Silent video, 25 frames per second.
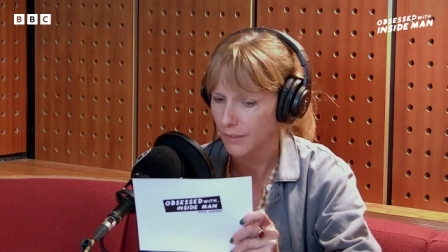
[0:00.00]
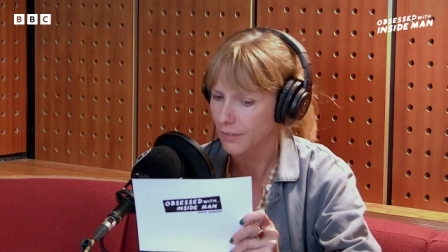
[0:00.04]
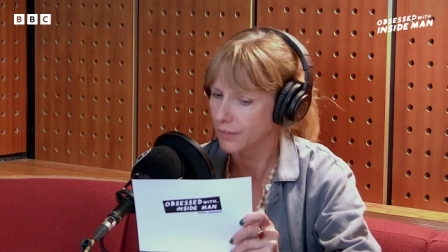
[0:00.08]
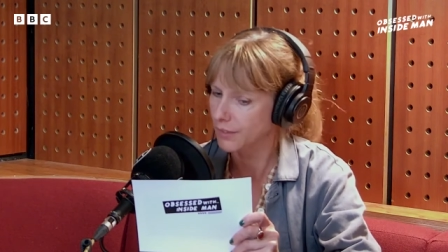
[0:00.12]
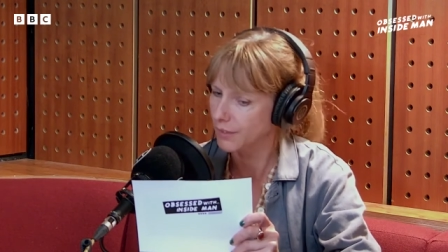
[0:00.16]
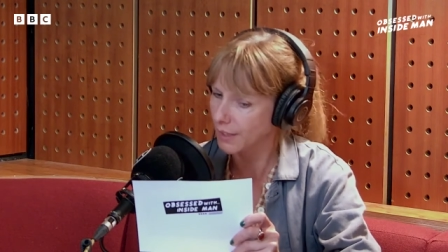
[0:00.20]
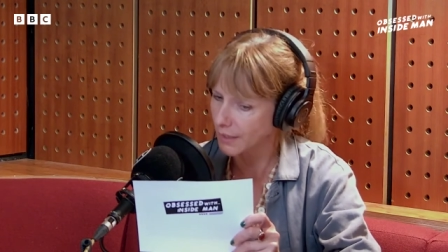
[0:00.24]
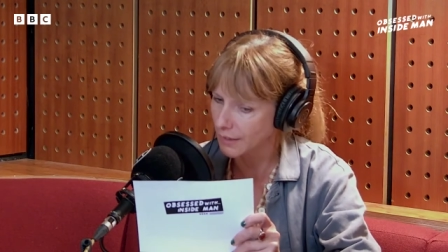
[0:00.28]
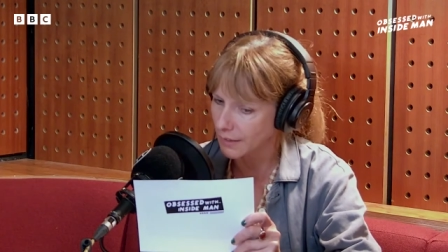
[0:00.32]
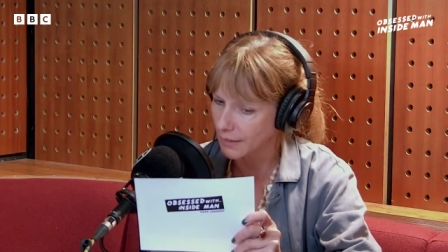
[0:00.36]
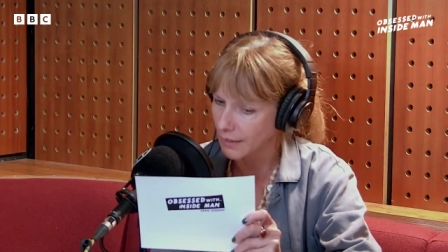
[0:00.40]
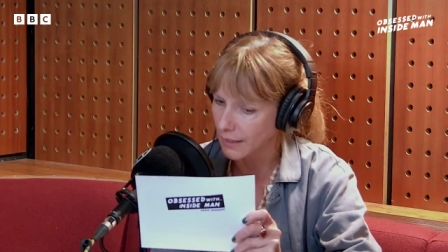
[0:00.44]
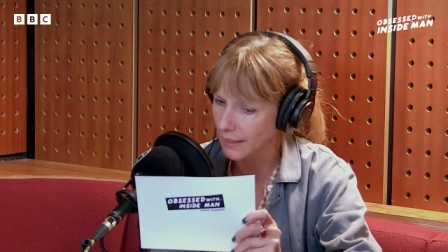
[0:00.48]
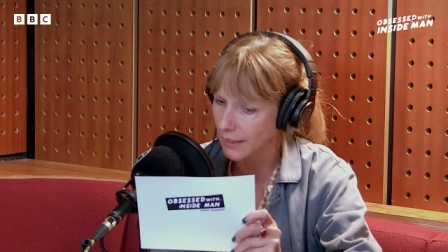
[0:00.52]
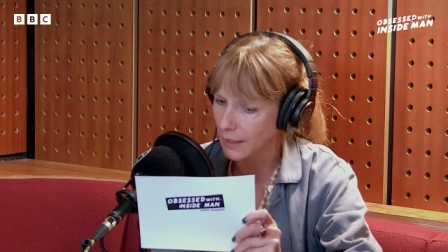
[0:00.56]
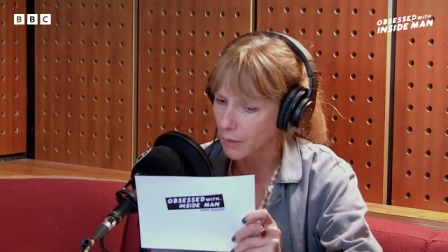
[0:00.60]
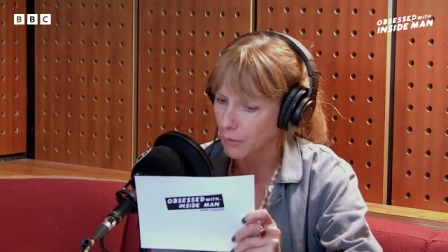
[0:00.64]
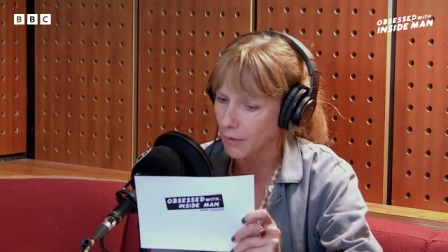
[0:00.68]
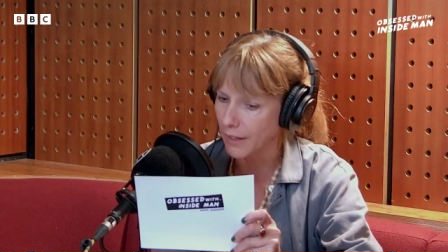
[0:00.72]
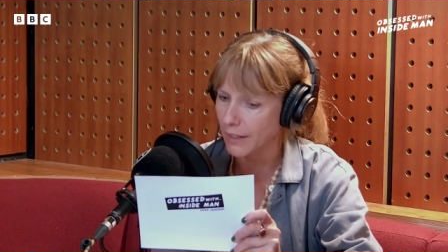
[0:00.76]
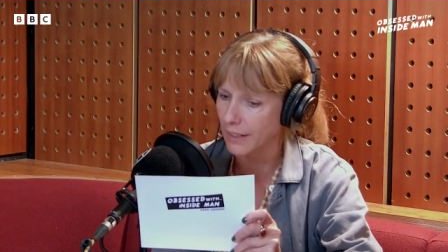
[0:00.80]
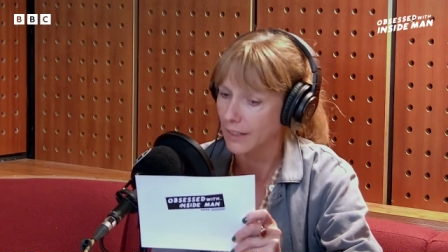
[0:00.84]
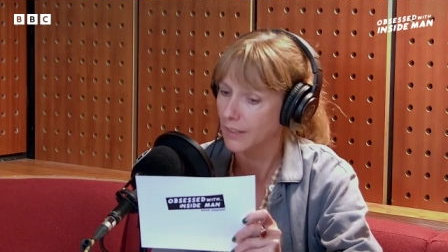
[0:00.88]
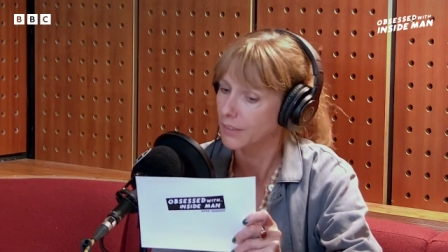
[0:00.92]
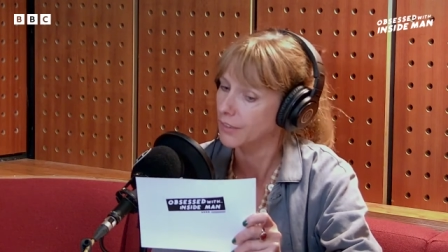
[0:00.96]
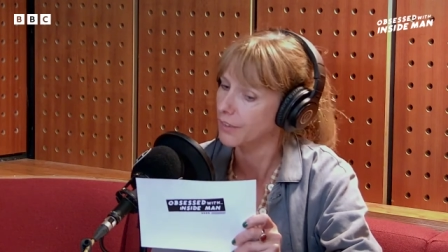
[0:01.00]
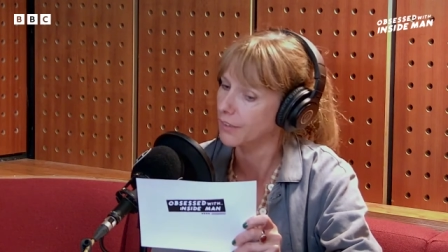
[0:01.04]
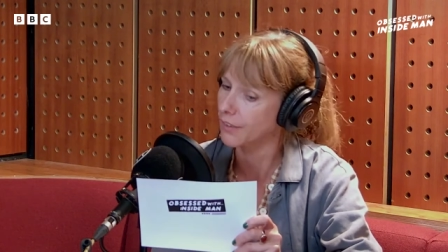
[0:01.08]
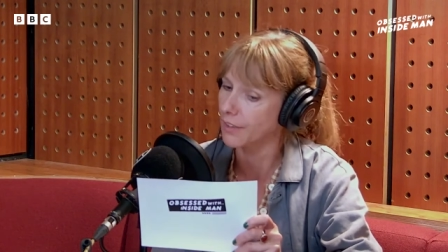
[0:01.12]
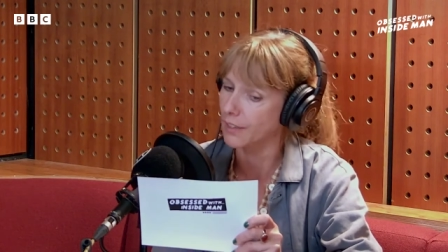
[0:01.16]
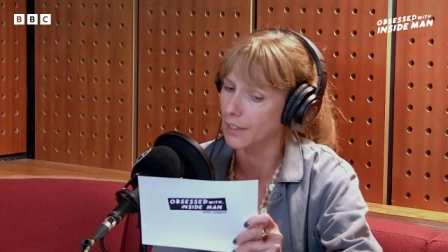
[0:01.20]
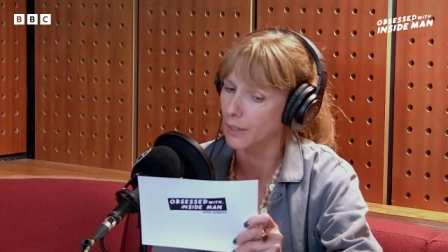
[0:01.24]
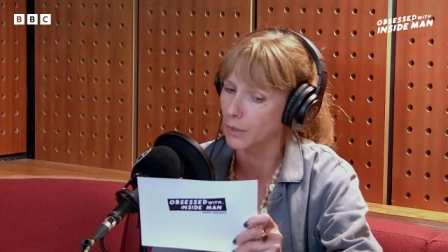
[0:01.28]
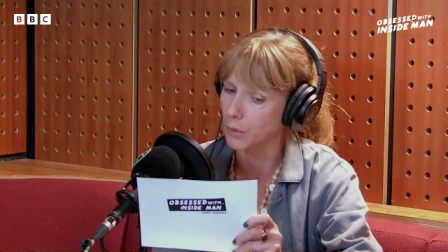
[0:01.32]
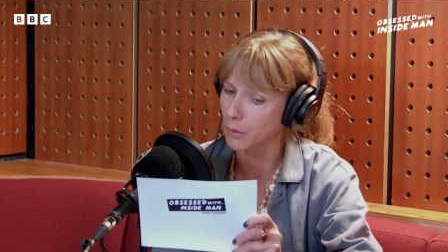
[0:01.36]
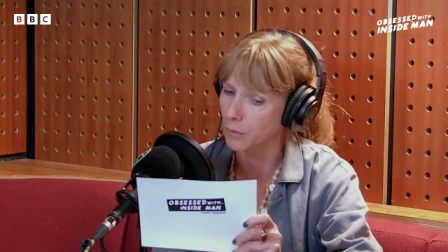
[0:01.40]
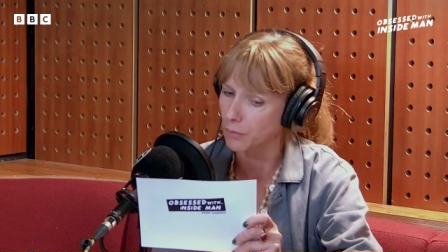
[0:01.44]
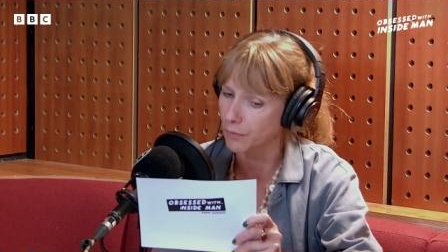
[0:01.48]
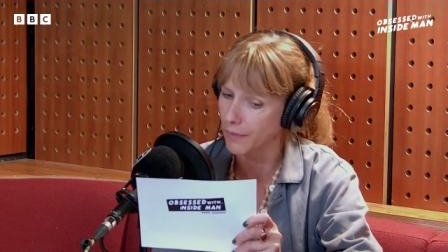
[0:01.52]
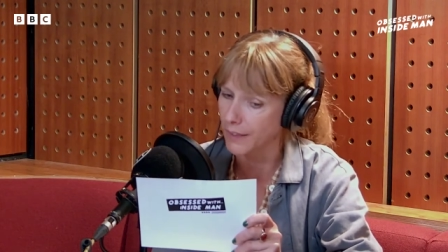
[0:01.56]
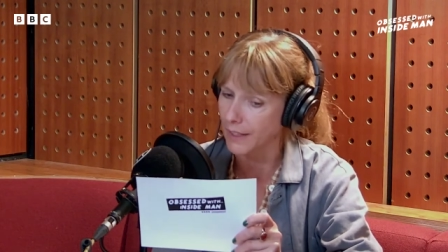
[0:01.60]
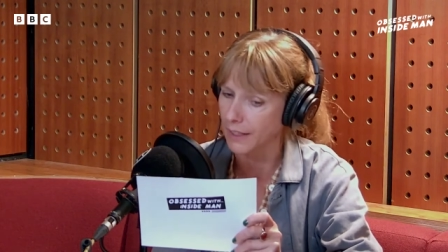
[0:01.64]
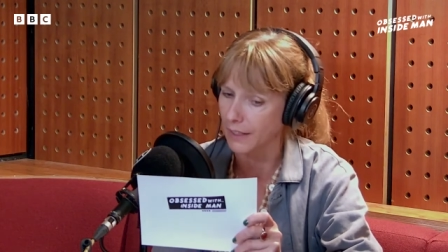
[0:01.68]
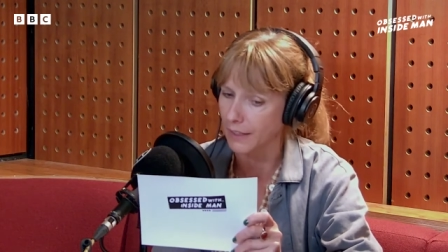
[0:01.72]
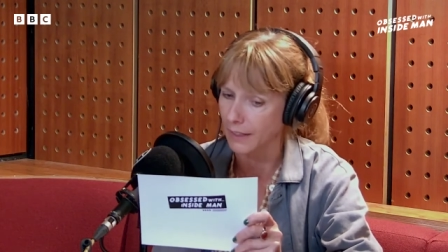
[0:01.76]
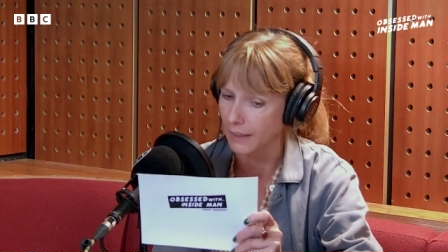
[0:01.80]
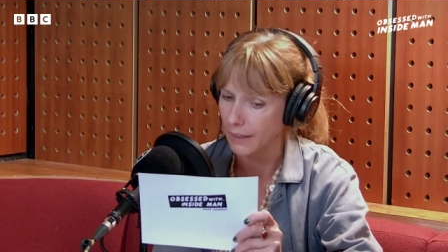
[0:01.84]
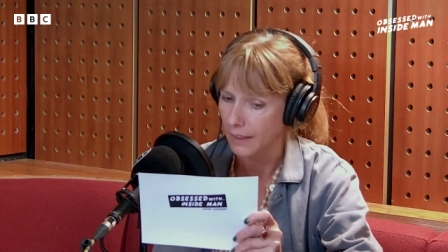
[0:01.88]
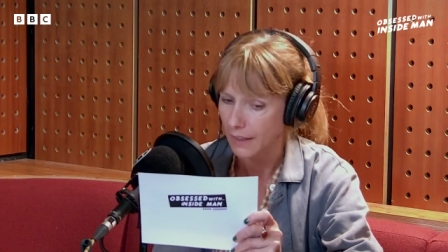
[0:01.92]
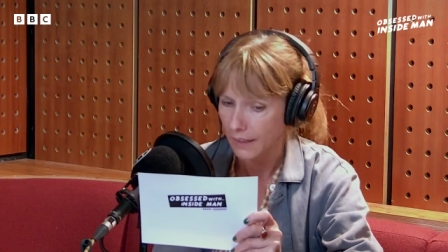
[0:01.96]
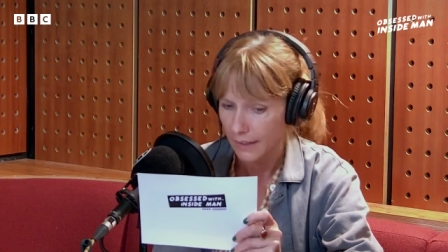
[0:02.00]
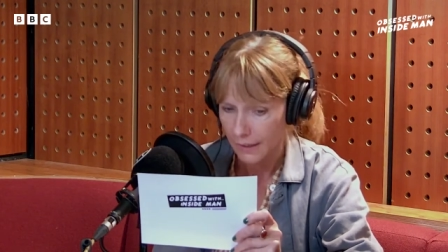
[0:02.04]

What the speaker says: Suddenly, you recognise it's the local vicar,